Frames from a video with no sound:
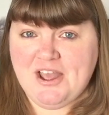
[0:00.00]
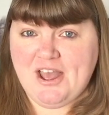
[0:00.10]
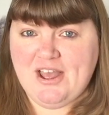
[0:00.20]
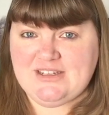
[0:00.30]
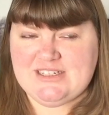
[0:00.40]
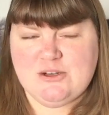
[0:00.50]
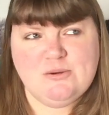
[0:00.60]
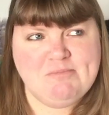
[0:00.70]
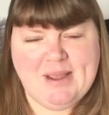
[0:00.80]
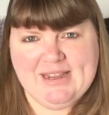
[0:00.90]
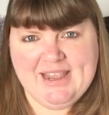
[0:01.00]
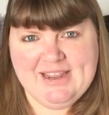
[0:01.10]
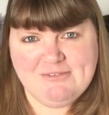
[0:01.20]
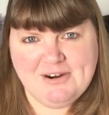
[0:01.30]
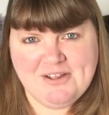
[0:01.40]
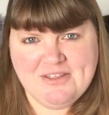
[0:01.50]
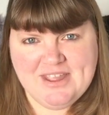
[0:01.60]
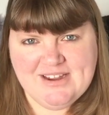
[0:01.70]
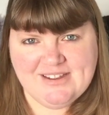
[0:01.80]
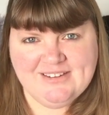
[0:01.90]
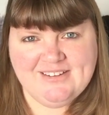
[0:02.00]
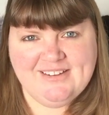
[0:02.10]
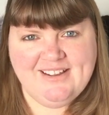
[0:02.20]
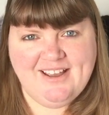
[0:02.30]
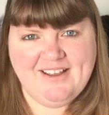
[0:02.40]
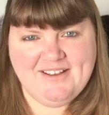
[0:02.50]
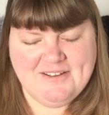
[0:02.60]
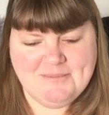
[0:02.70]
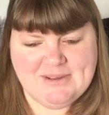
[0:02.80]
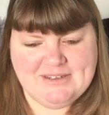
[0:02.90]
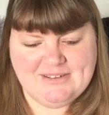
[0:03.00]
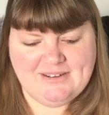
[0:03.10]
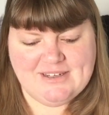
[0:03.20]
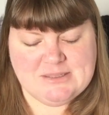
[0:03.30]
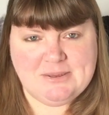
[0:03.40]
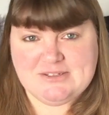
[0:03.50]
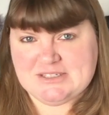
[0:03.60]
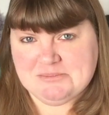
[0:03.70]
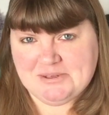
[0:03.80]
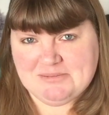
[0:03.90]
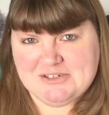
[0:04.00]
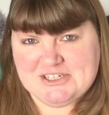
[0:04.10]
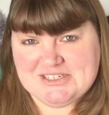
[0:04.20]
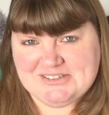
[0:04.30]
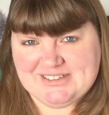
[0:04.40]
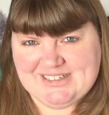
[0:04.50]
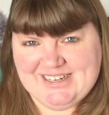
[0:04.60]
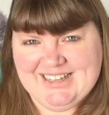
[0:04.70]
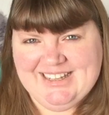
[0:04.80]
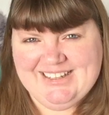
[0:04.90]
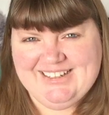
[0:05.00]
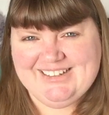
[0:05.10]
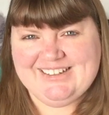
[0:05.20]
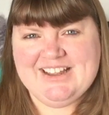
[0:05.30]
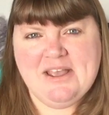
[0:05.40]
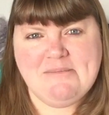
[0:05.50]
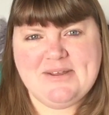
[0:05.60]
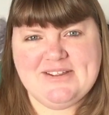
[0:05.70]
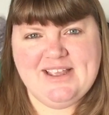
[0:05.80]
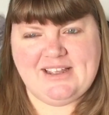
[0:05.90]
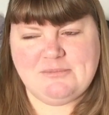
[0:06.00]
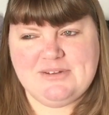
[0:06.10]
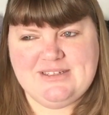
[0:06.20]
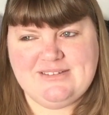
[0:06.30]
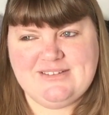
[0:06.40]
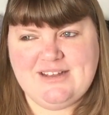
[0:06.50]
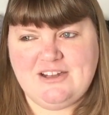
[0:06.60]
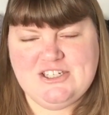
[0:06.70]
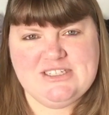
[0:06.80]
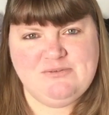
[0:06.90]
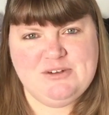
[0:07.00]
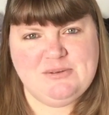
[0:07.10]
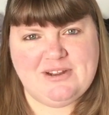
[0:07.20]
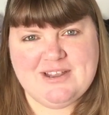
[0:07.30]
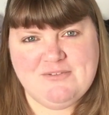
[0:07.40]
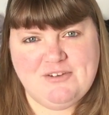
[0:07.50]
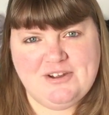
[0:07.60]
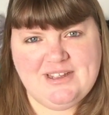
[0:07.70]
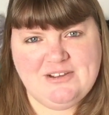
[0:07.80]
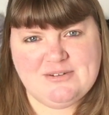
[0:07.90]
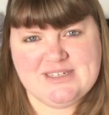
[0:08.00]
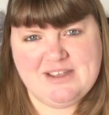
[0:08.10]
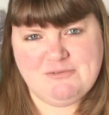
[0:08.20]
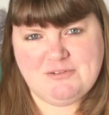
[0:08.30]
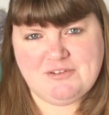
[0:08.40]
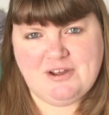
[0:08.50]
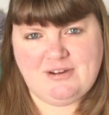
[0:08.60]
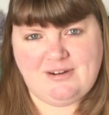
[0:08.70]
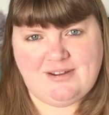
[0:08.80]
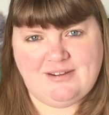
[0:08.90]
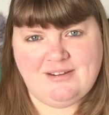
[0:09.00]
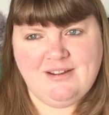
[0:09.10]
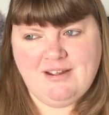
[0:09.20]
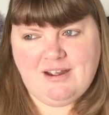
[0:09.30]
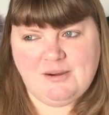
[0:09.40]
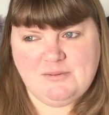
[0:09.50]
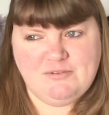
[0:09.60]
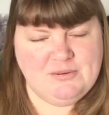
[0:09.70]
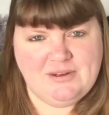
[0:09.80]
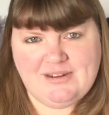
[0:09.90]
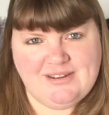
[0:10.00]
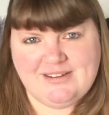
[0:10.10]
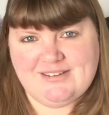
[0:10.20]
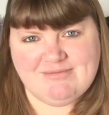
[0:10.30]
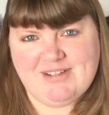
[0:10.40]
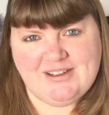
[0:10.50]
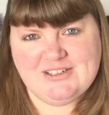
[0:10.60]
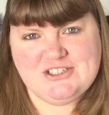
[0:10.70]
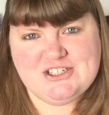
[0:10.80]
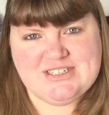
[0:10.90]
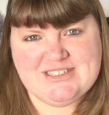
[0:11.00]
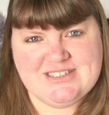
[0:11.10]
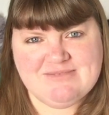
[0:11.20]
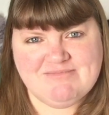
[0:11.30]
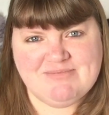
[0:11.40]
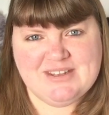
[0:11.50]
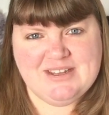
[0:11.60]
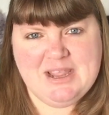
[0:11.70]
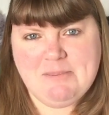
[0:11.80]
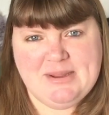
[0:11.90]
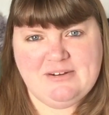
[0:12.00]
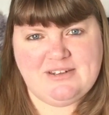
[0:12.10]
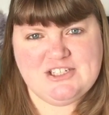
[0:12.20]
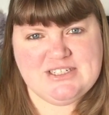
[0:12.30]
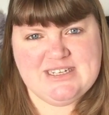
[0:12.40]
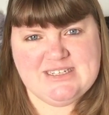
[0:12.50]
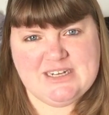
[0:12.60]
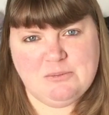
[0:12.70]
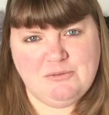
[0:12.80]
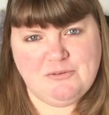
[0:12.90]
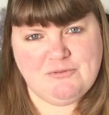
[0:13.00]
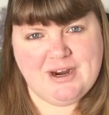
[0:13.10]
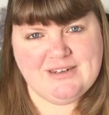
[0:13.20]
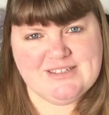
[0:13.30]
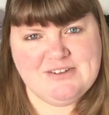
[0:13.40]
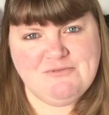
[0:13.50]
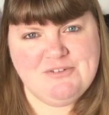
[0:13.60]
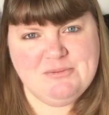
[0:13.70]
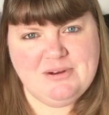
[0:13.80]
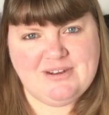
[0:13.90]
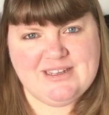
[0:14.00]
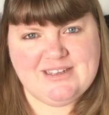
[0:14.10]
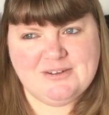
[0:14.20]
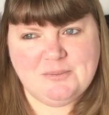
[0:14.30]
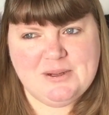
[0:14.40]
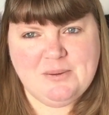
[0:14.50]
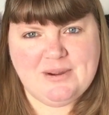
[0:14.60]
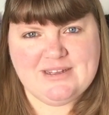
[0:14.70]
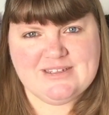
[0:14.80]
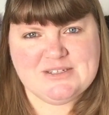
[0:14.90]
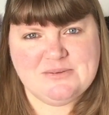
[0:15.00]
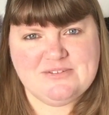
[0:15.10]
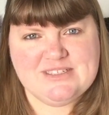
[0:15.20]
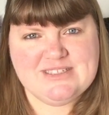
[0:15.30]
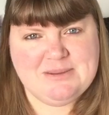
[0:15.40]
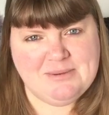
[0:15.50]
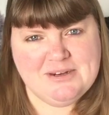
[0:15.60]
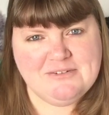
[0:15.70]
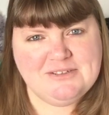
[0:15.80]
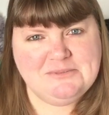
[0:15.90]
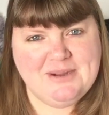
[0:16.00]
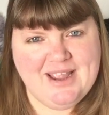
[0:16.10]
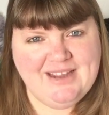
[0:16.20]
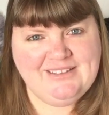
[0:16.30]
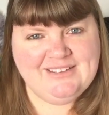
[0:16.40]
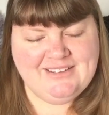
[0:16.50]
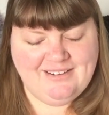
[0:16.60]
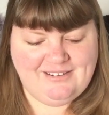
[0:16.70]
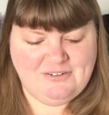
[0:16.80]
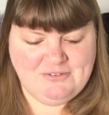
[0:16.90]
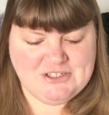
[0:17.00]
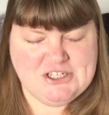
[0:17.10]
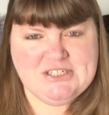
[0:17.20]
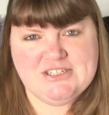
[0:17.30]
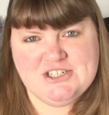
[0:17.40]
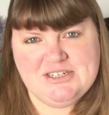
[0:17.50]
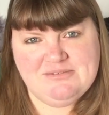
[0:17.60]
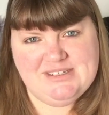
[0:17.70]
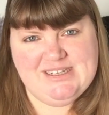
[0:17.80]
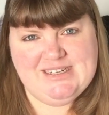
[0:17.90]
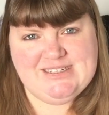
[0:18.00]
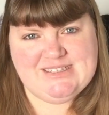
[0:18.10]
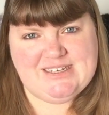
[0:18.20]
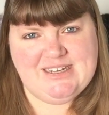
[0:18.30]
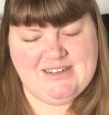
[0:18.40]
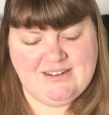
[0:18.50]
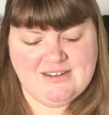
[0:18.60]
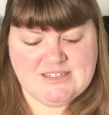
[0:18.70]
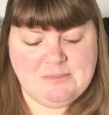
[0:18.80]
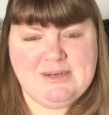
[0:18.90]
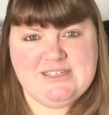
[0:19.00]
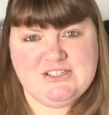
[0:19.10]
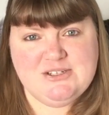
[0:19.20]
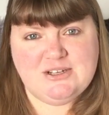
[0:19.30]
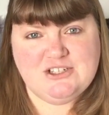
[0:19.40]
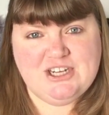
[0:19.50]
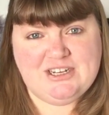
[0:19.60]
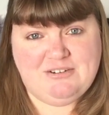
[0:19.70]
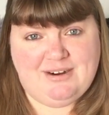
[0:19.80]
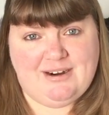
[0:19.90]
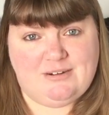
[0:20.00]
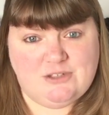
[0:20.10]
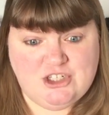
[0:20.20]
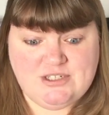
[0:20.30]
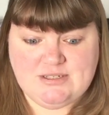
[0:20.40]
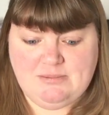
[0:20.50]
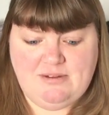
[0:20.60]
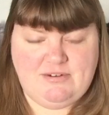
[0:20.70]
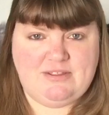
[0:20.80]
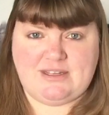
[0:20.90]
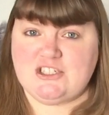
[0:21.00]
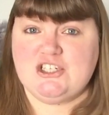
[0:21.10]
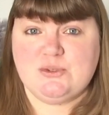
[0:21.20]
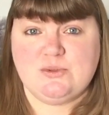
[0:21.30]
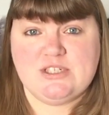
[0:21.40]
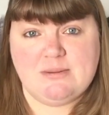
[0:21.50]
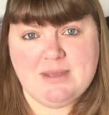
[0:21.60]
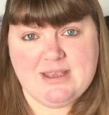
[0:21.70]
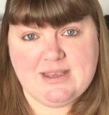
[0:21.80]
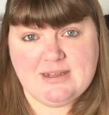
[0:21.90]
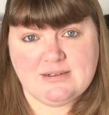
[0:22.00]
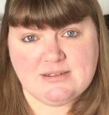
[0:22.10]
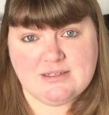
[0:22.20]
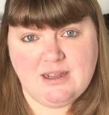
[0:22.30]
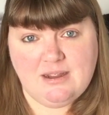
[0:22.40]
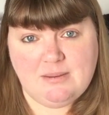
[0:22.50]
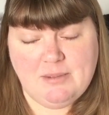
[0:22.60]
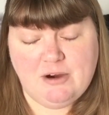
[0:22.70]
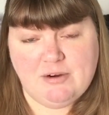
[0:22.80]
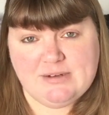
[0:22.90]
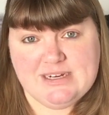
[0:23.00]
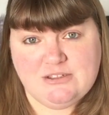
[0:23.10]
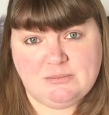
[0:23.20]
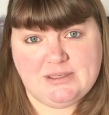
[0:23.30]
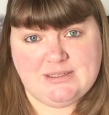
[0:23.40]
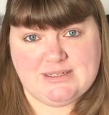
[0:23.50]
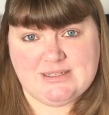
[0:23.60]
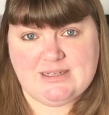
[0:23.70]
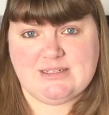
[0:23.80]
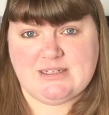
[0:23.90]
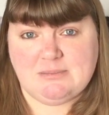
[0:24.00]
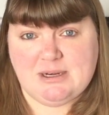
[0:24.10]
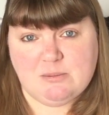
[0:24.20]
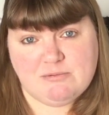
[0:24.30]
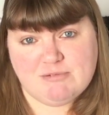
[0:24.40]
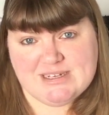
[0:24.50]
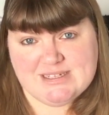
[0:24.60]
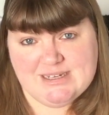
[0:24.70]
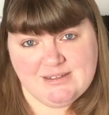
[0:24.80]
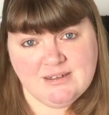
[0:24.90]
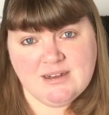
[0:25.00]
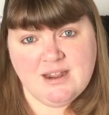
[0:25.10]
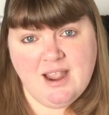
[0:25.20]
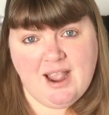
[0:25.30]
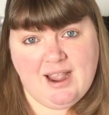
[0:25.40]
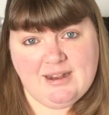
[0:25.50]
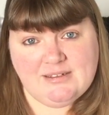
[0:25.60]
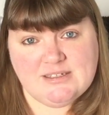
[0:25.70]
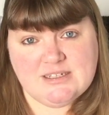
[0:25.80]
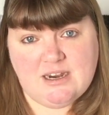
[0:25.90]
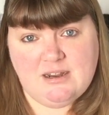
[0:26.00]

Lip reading: Hers is called Bagheera, I think, as opposed to mine, which is Lightning. But yeah, I just feel like if I got together with Karla, I would feel like I could just, it'd be like just sitting down with her friends. I feel like we're quite sort of similar in a way, and I think she's such a lovely lady. So please do go and check her out. She does some lovely things. She's also making her own needle minders and things at the minute with resin and